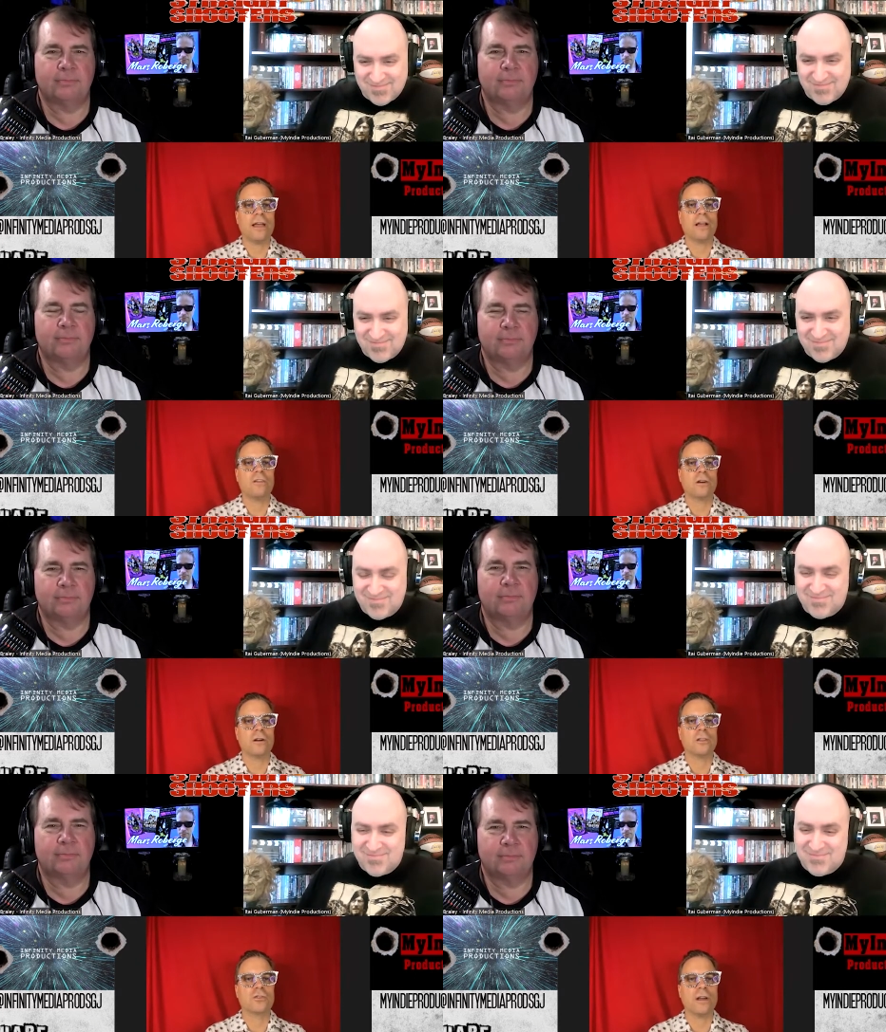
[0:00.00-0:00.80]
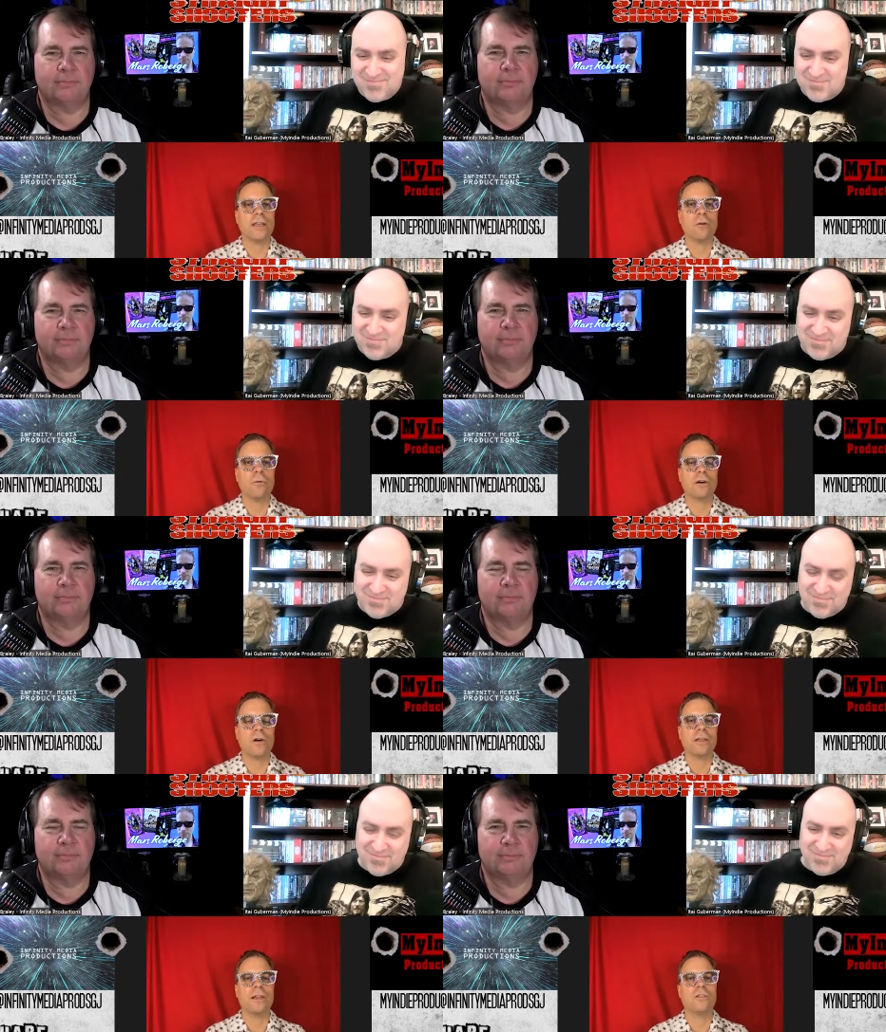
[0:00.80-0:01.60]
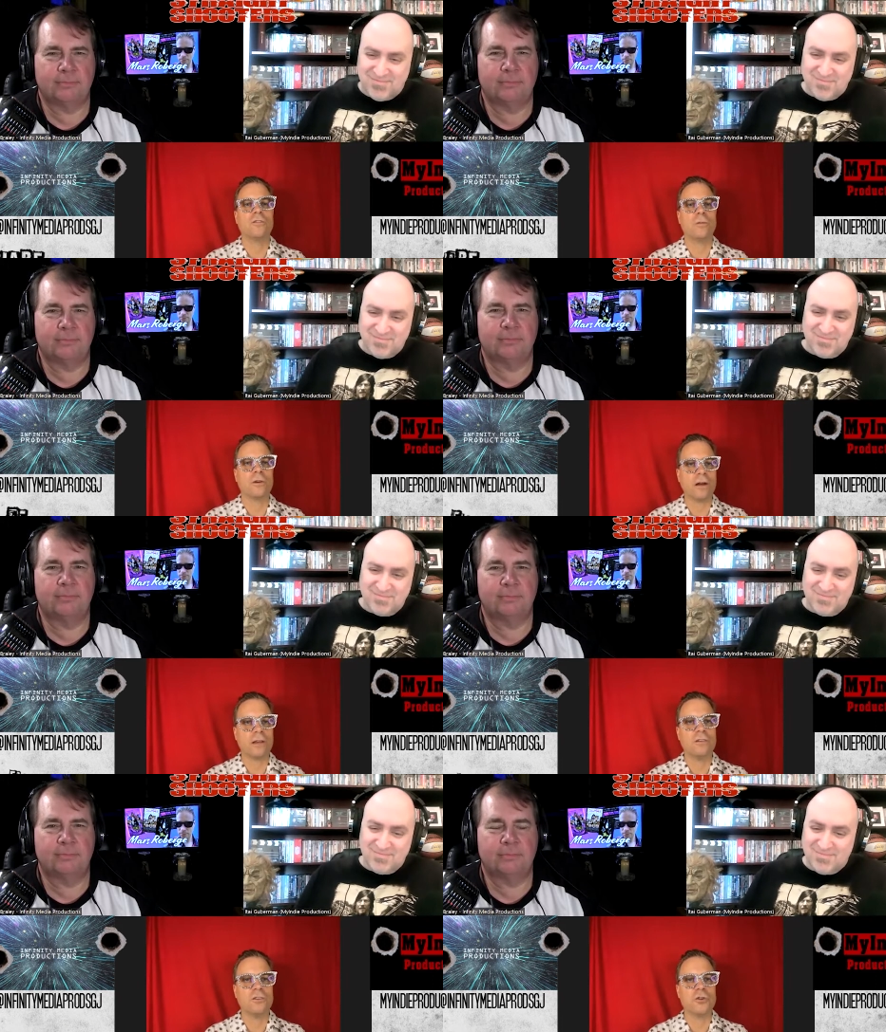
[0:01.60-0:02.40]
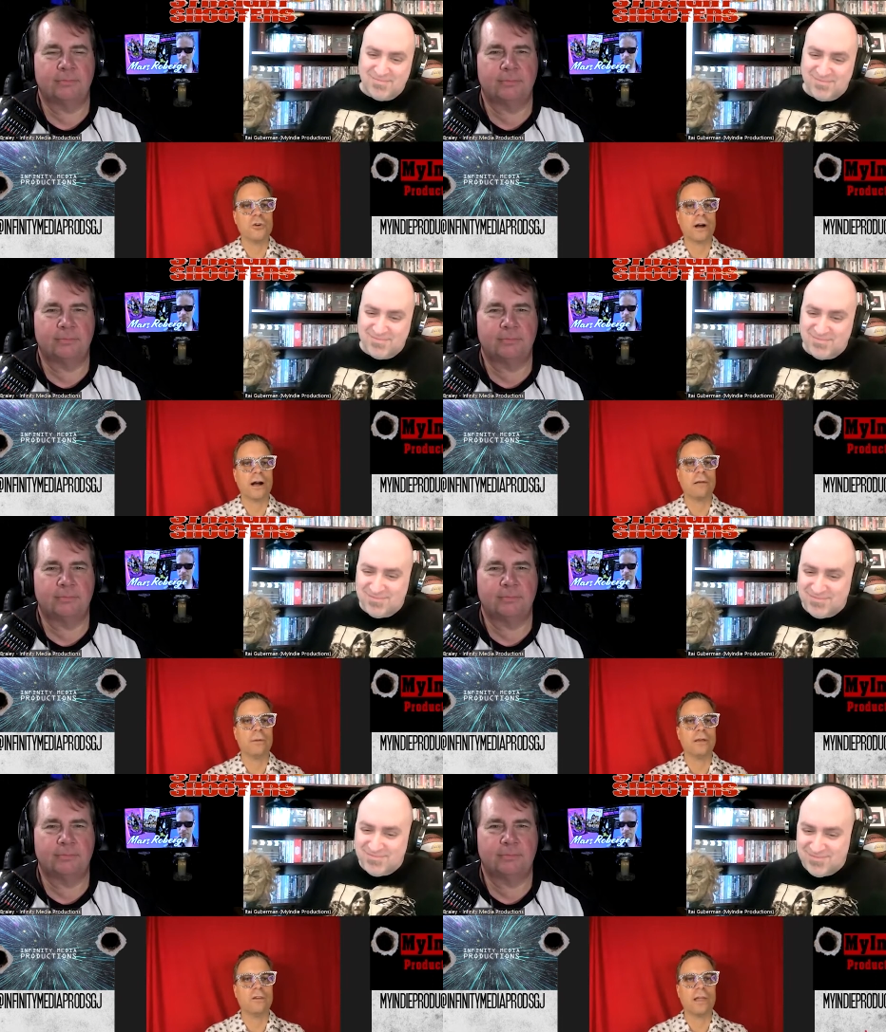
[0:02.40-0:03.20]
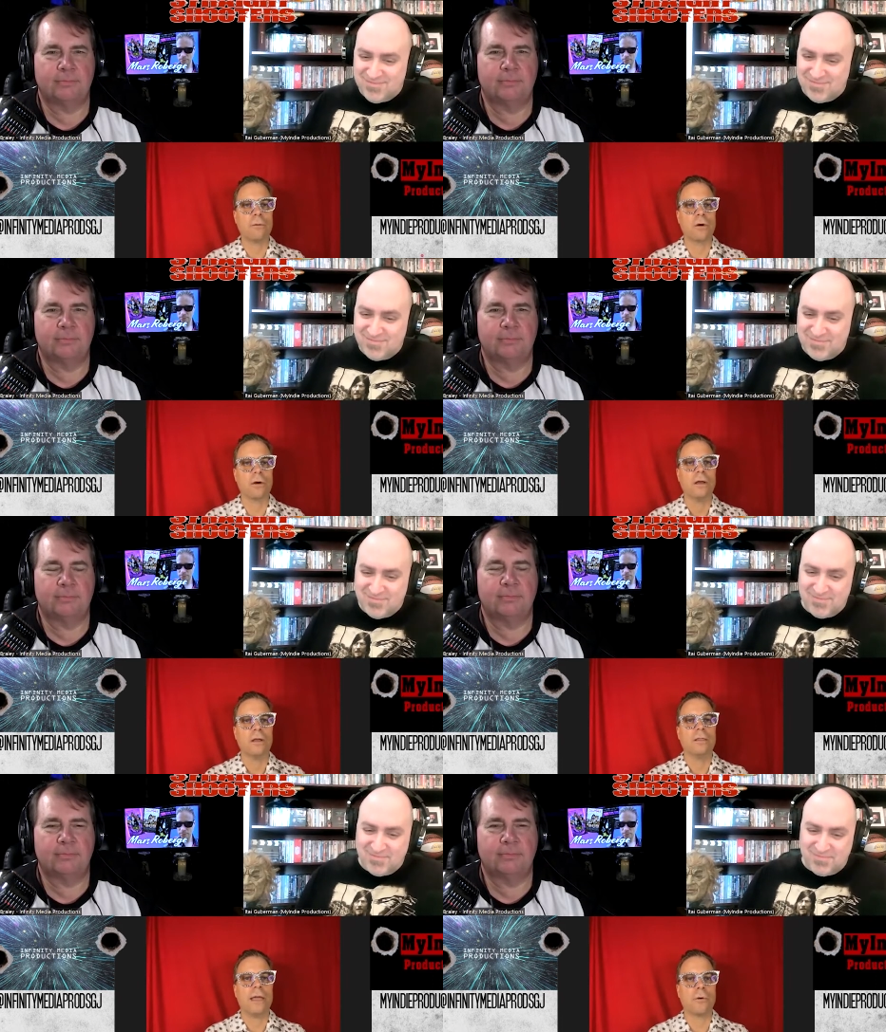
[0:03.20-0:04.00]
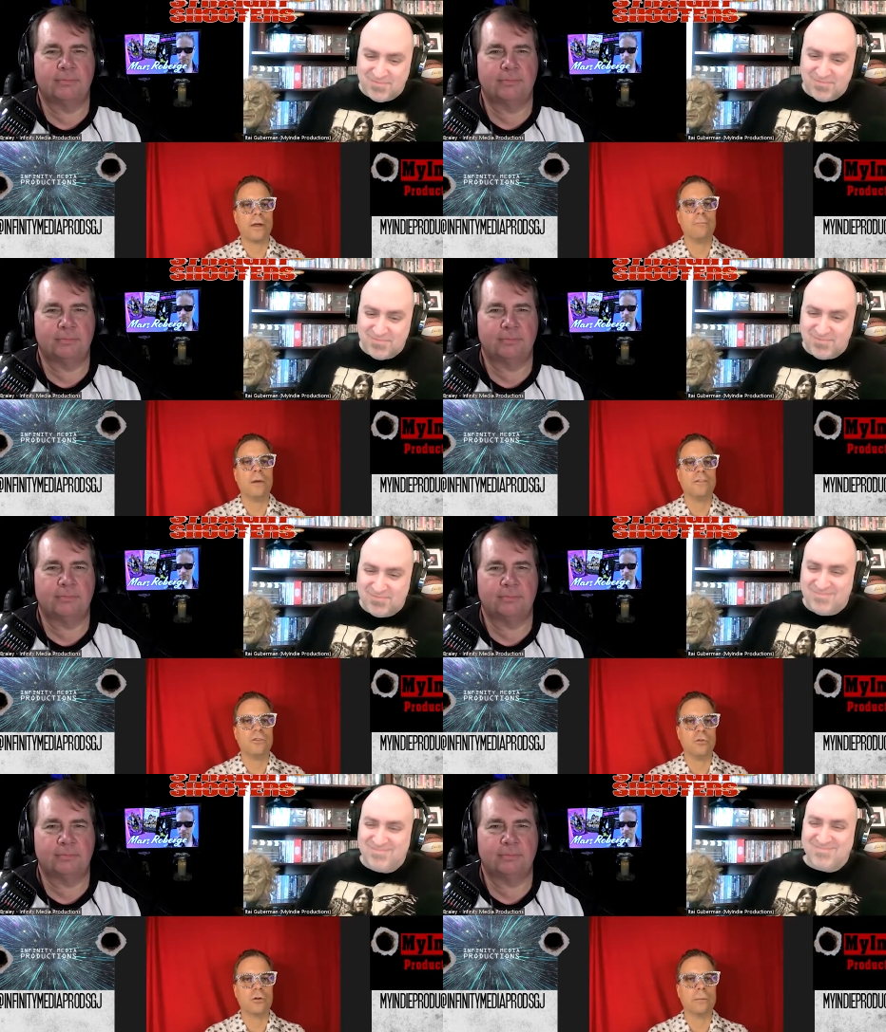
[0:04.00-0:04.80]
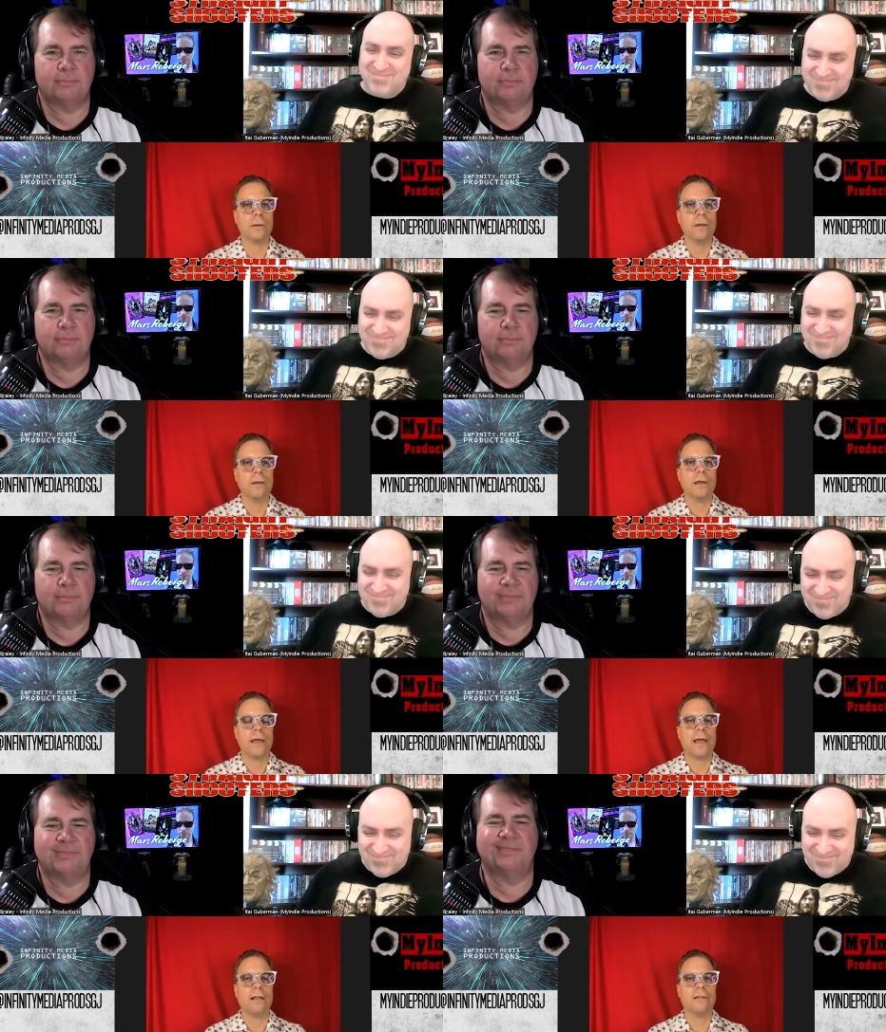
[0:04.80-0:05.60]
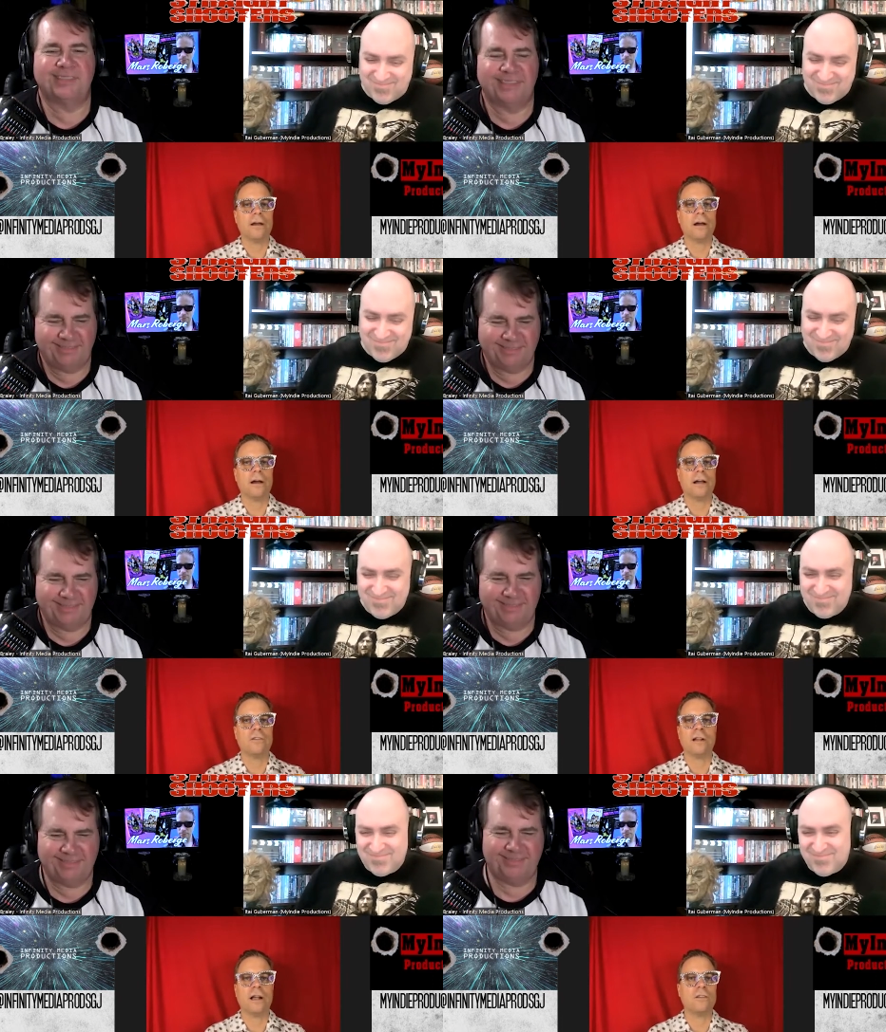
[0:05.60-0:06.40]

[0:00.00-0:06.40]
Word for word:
Speaker 1: and I started drinking with all the kids from Degrassi Junior High because they were they were in my dorm. And uh, I said, I